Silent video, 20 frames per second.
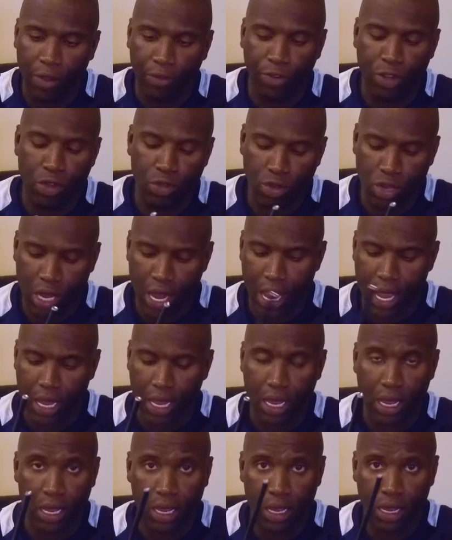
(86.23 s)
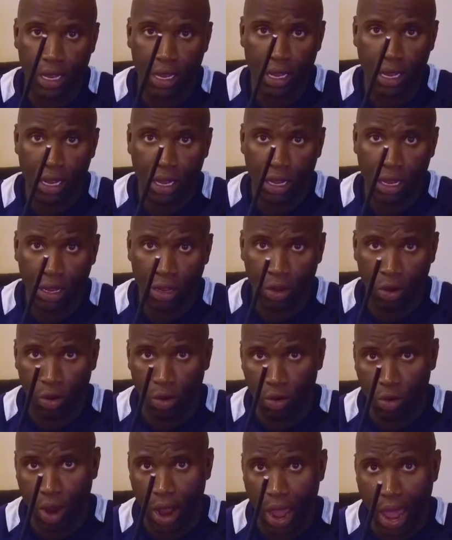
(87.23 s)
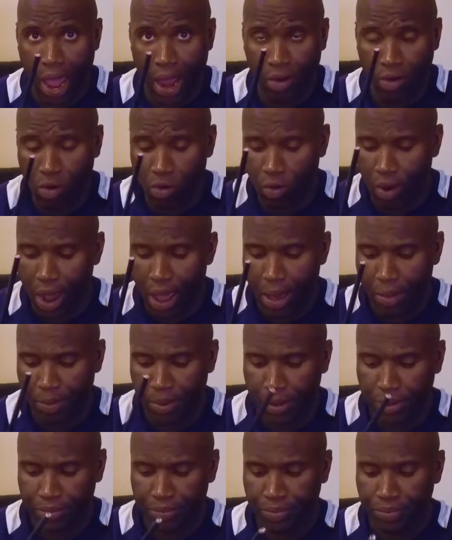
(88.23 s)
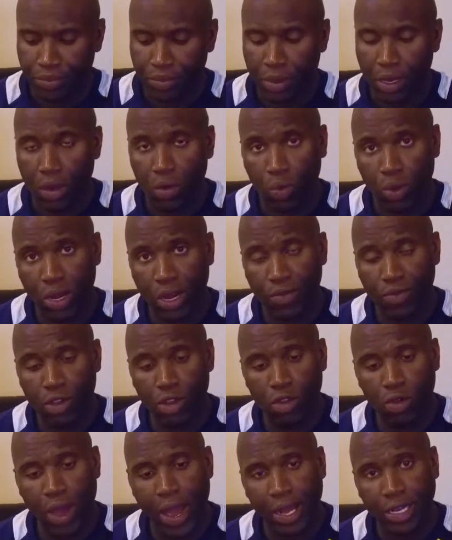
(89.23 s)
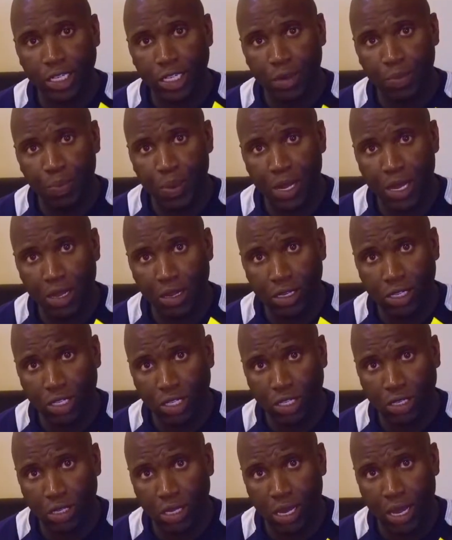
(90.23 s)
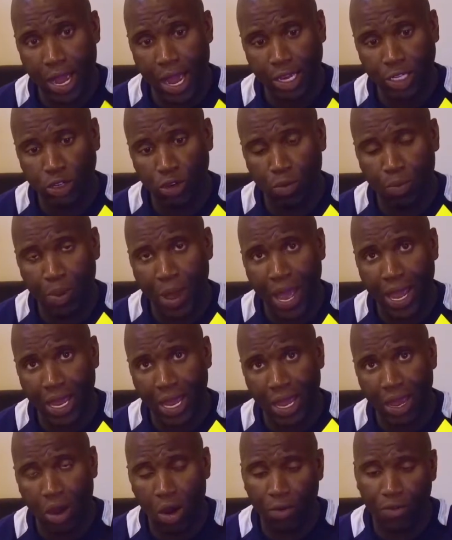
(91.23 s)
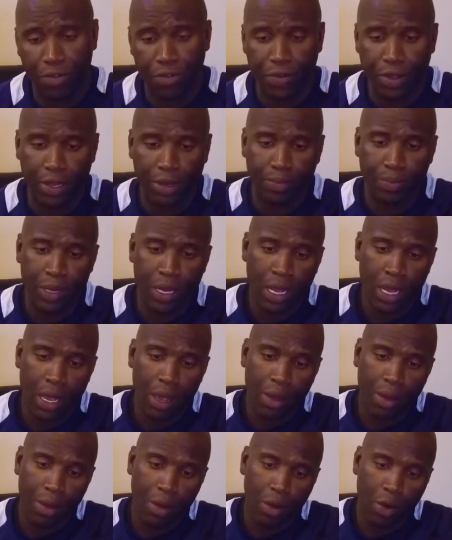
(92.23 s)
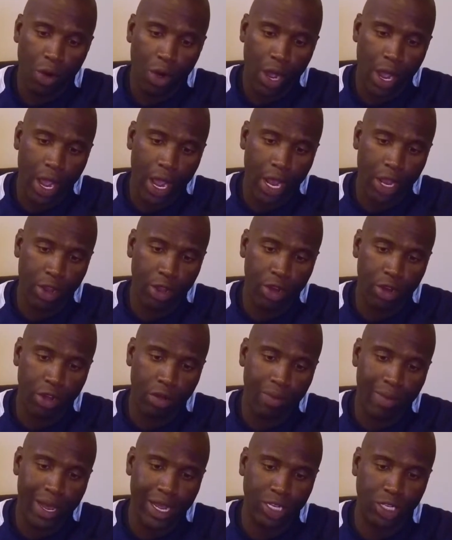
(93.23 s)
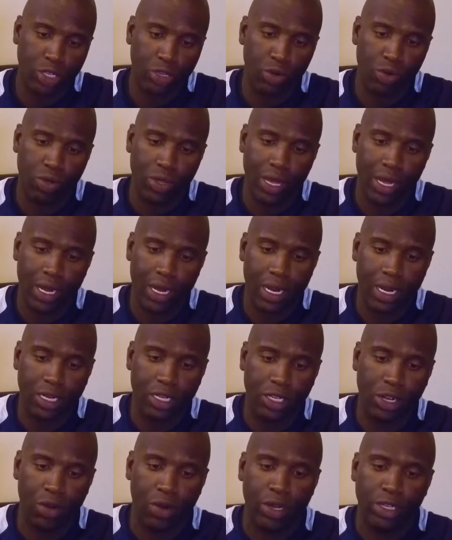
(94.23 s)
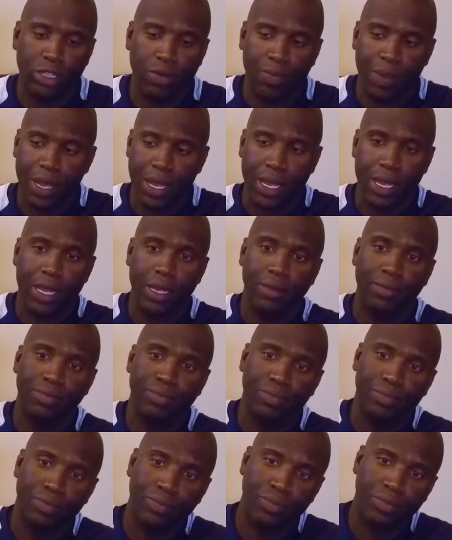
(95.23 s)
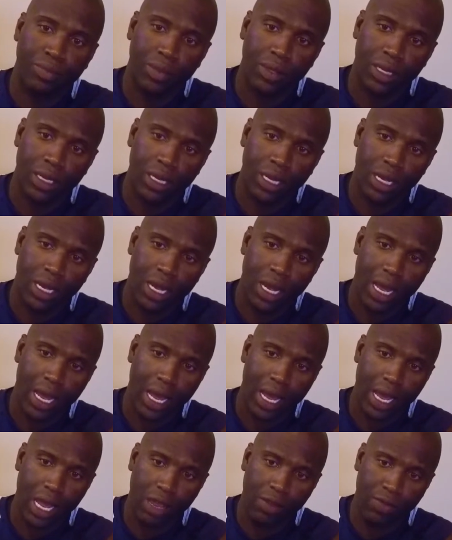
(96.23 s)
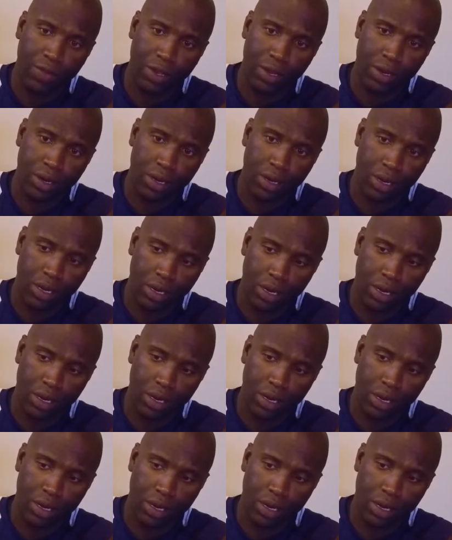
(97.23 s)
If you take your arrow wrap, whenever you actually peel the actual backing off of it, you're gonna make sure that it is going to be even